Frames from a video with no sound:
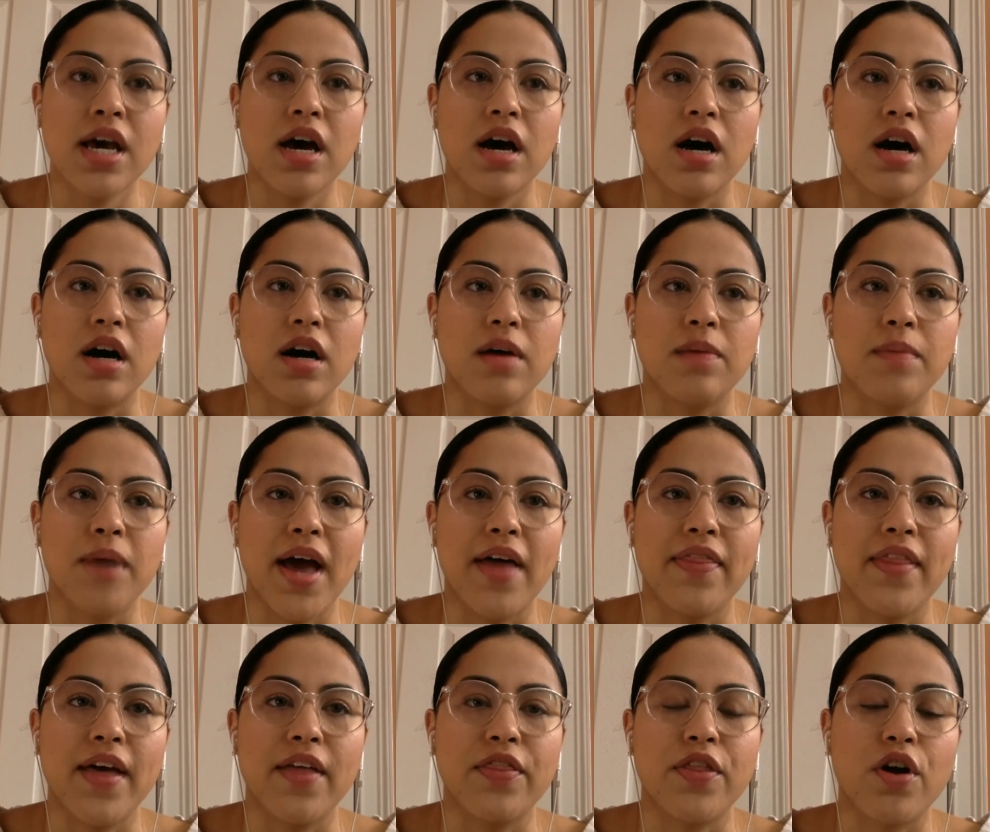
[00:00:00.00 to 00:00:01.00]
And
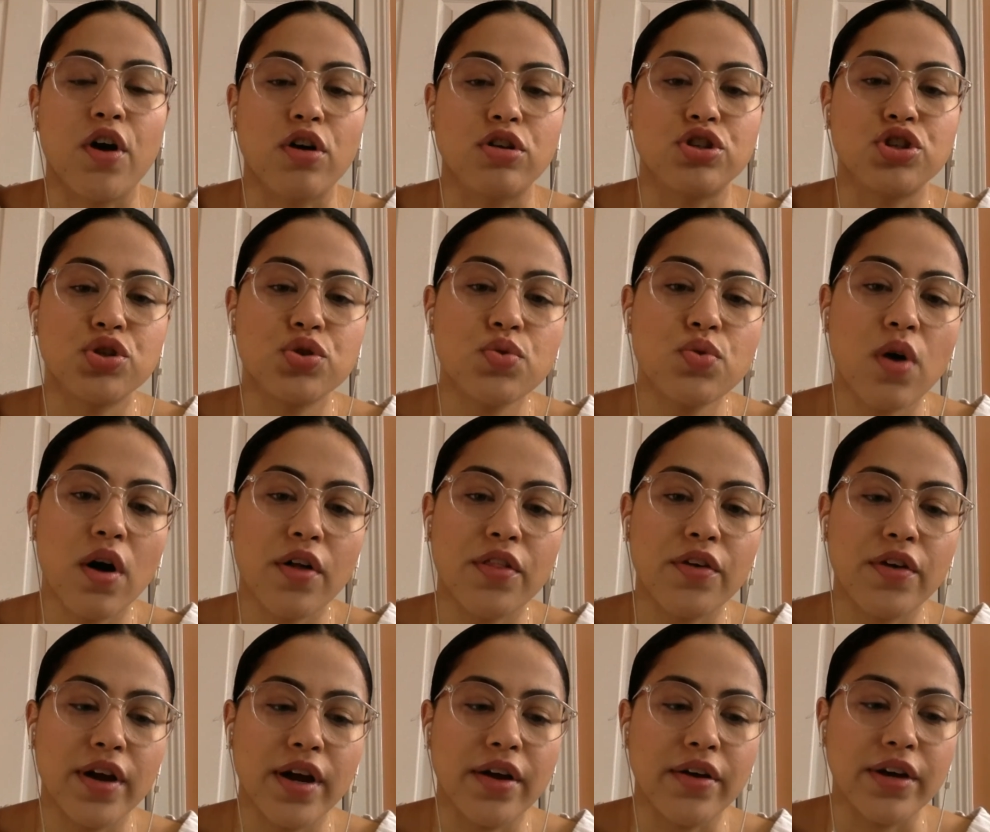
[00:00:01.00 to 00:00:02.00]
then there are 2
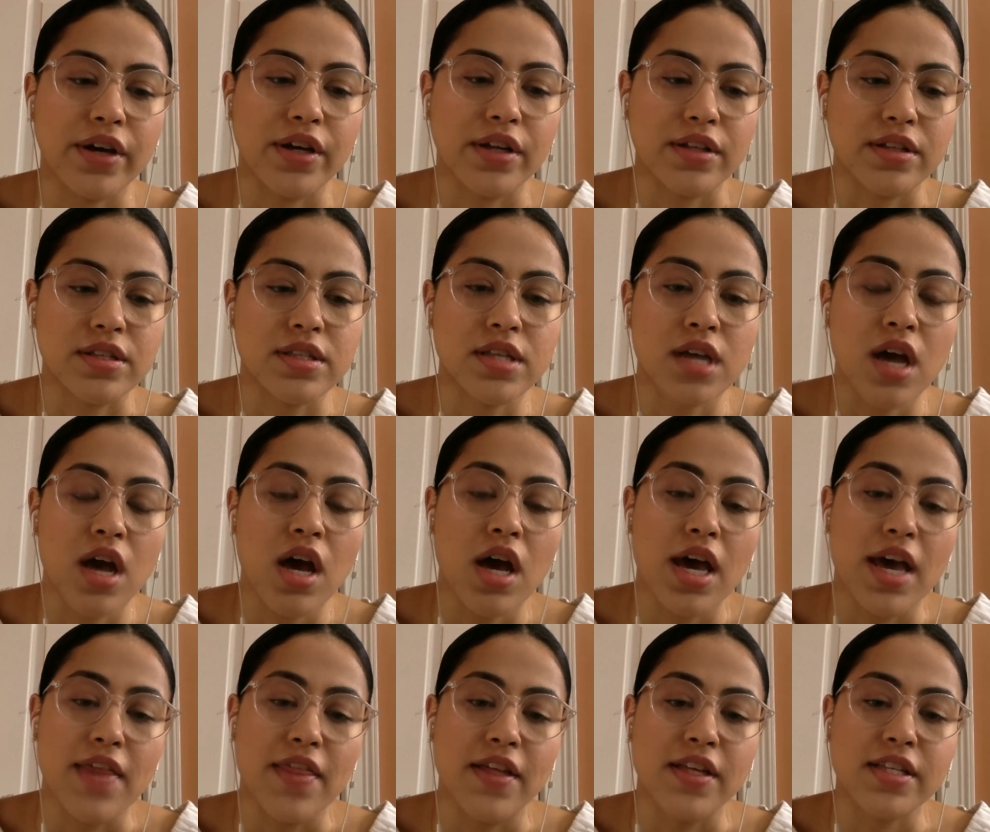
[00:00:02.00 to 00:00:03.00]
other areas
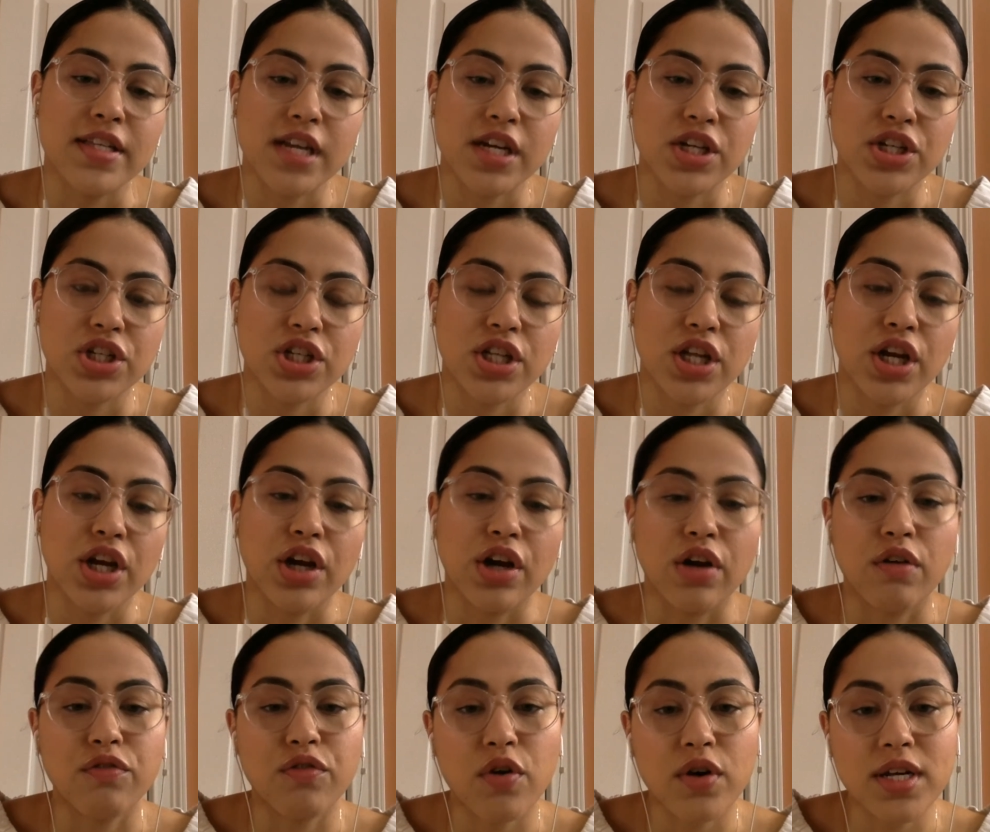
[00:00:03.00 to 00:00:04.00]
in this section that you're going
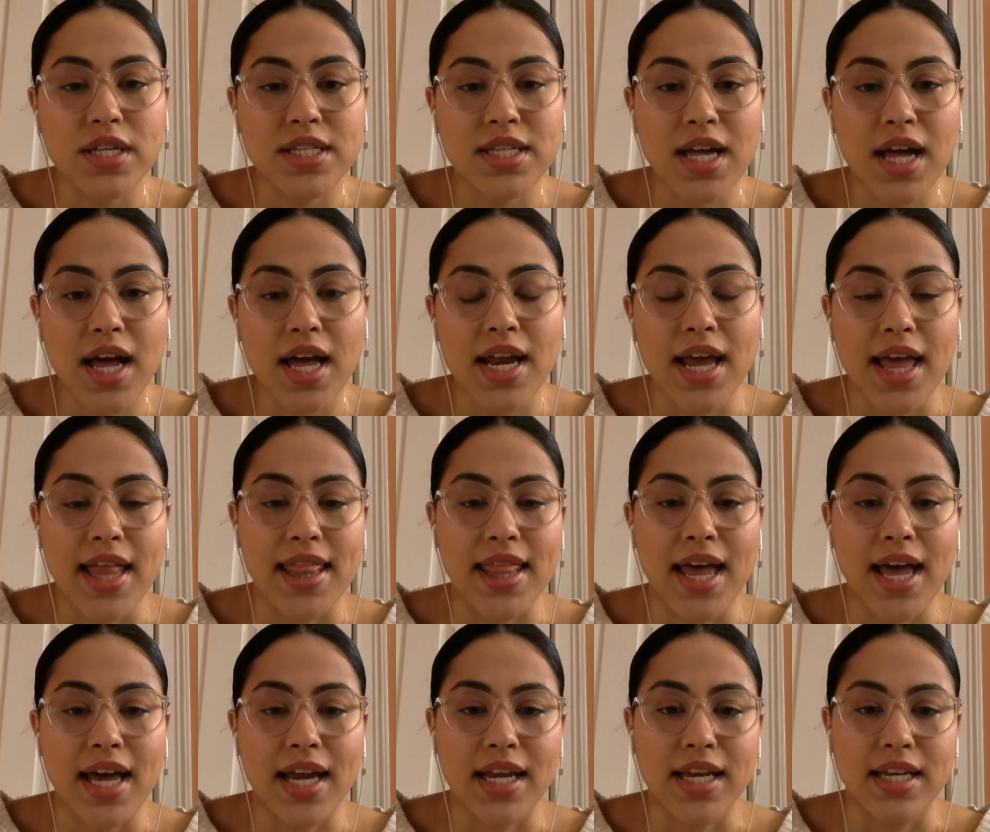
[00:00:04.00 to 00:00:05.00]
to focus on, and
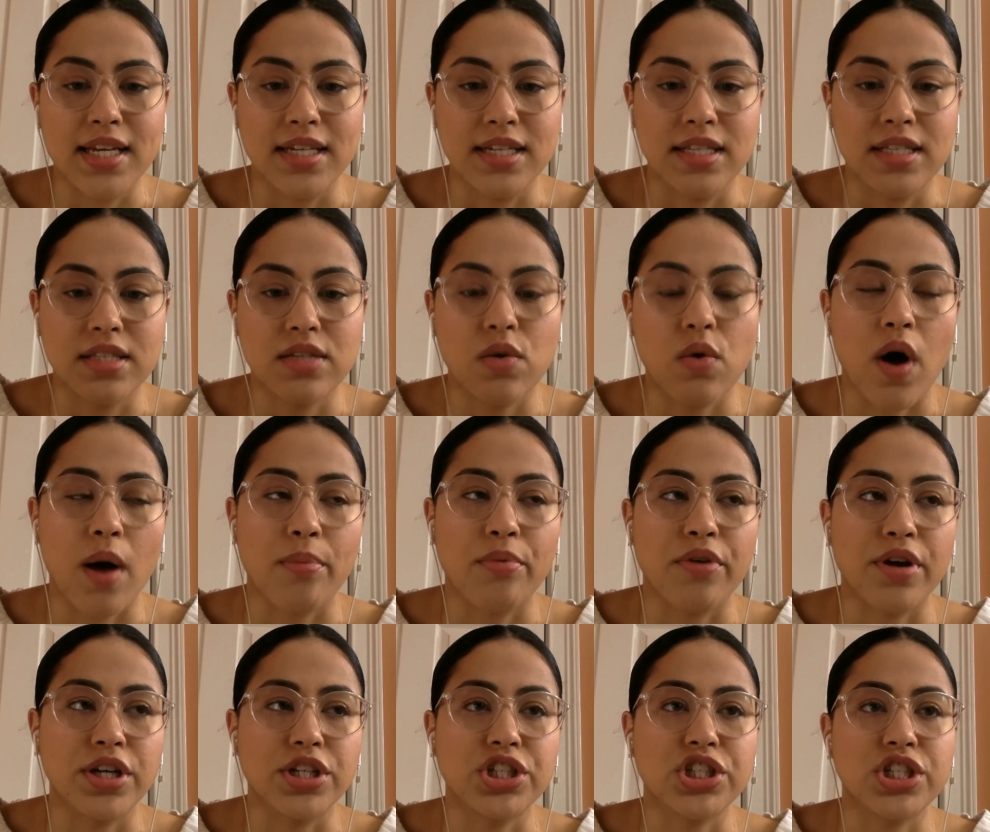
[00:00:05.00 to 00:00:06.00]
that is
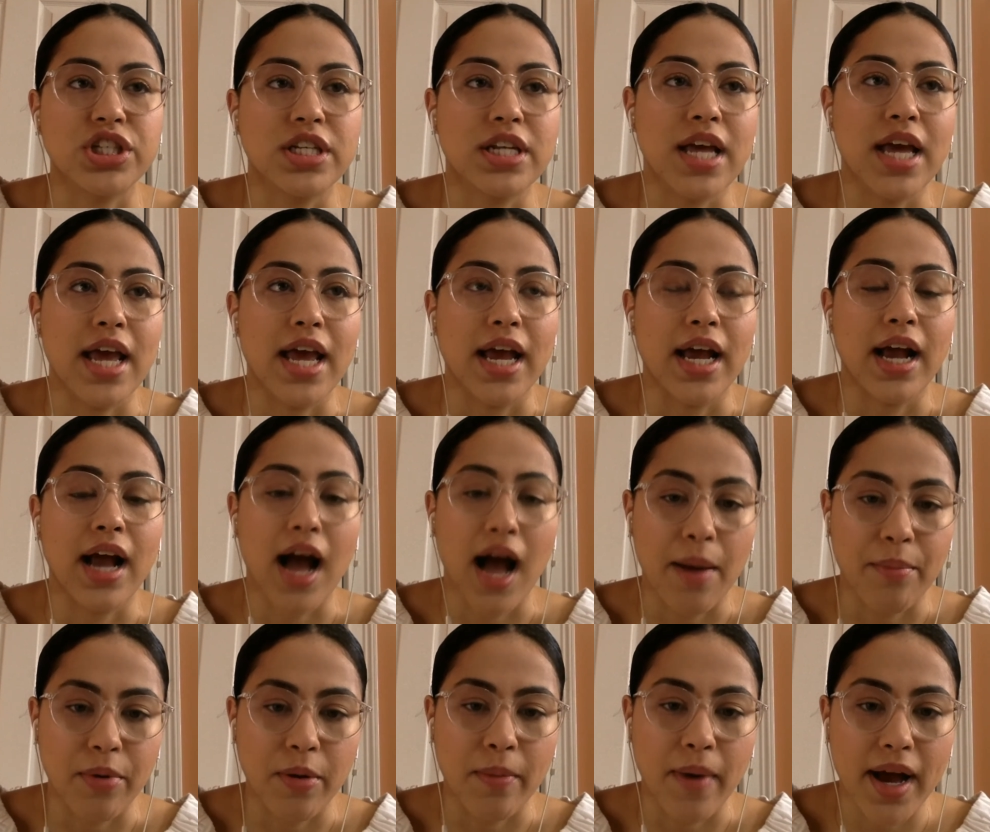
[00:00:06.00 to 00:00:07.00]
cooperation and
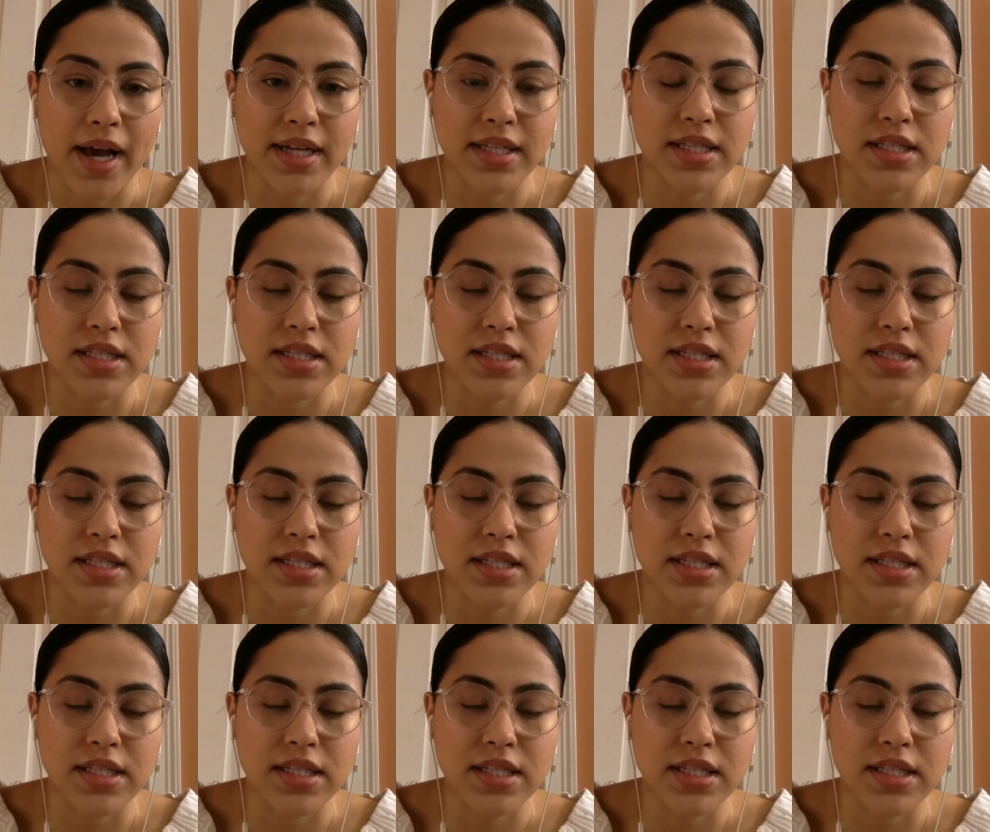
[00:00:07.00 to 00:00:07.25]
compromise.